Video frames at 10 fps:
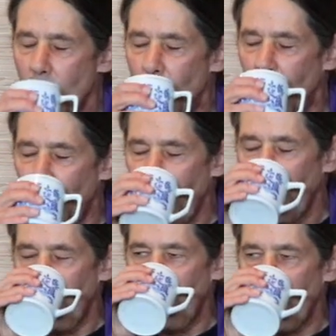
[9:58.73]

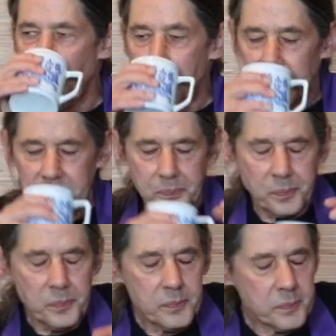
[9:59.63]

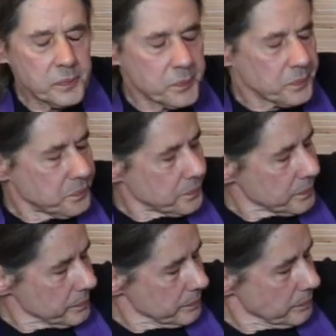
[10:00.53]

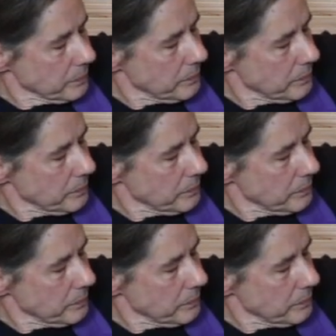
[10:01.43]
No one is speaking in this clip.